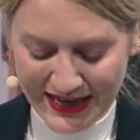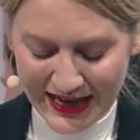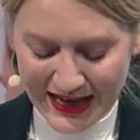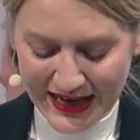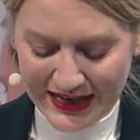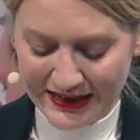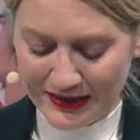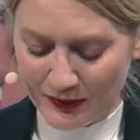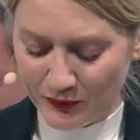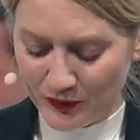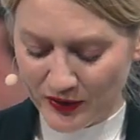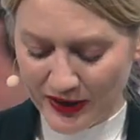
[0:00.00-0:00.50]

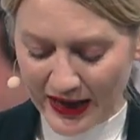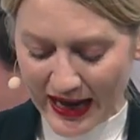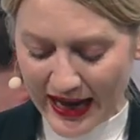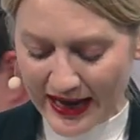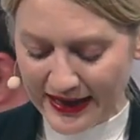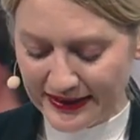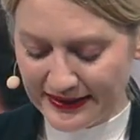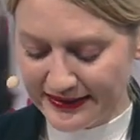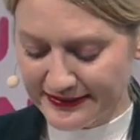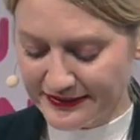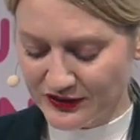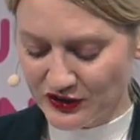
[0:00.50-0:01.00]
And I want to
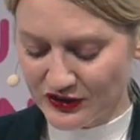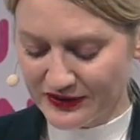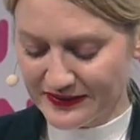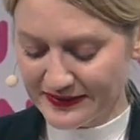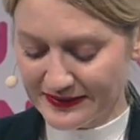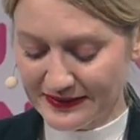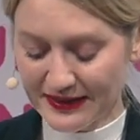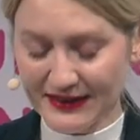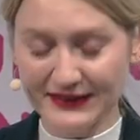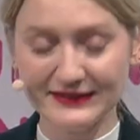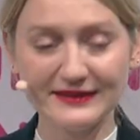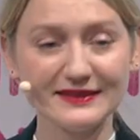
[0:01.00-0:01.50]
highlight just
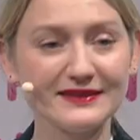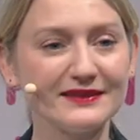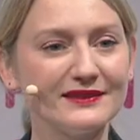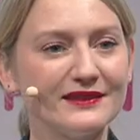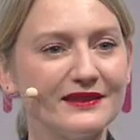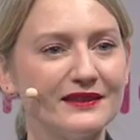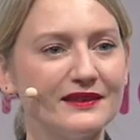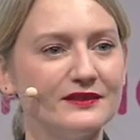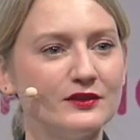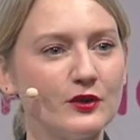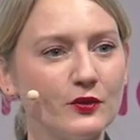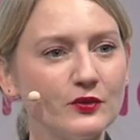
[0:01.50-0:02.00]
that
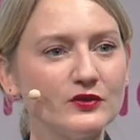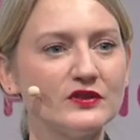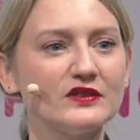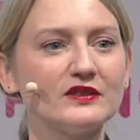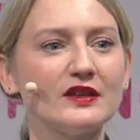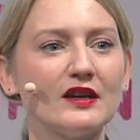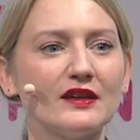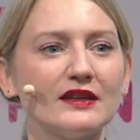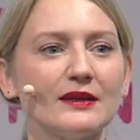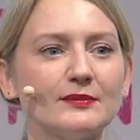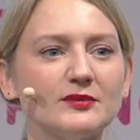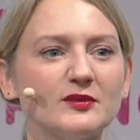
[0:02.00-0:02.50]
those
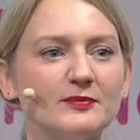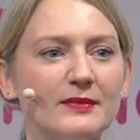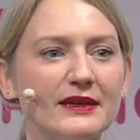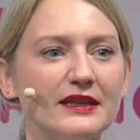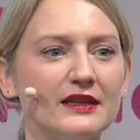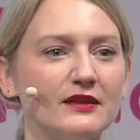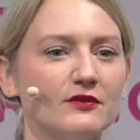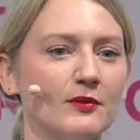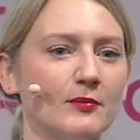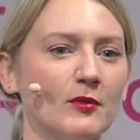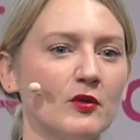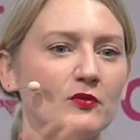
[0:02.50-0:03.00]
startups made
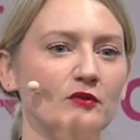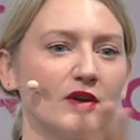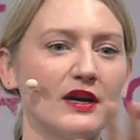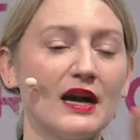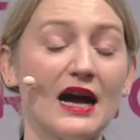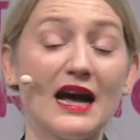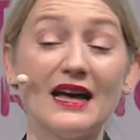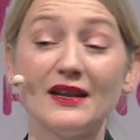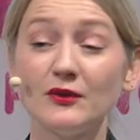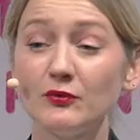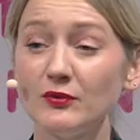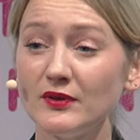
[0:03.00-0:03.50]
it from over
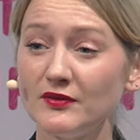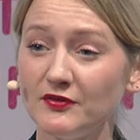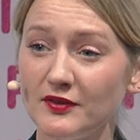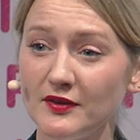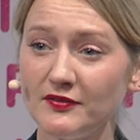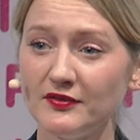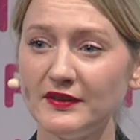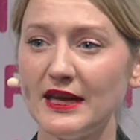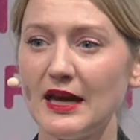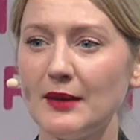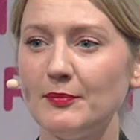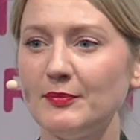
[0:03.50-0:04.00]

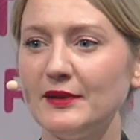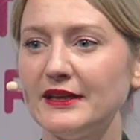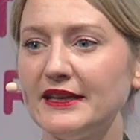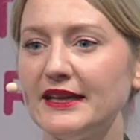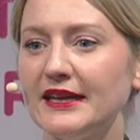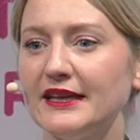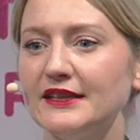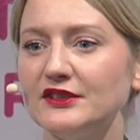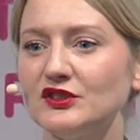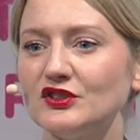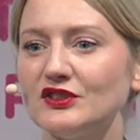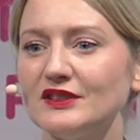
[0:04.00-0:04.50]
150
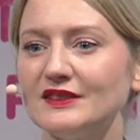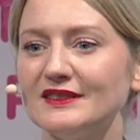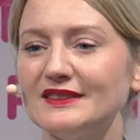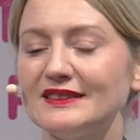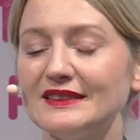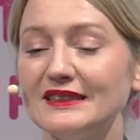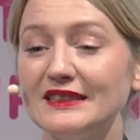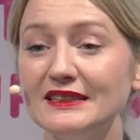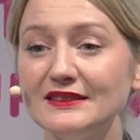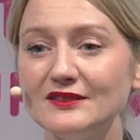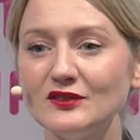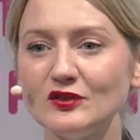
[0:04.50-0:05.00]
applications
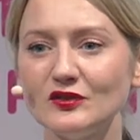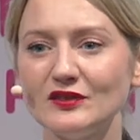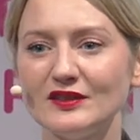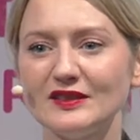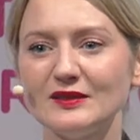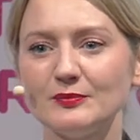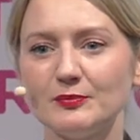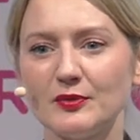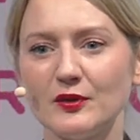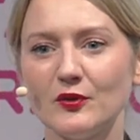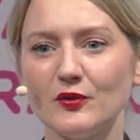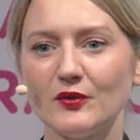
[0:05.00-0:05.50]
into this
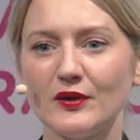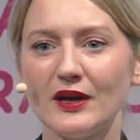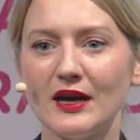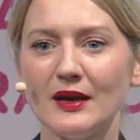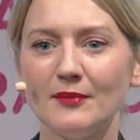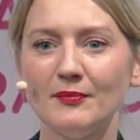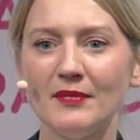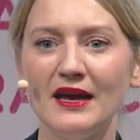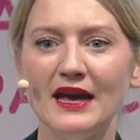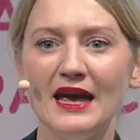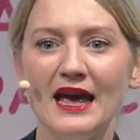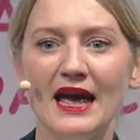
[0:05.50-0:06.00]

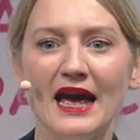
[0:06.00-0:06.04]
program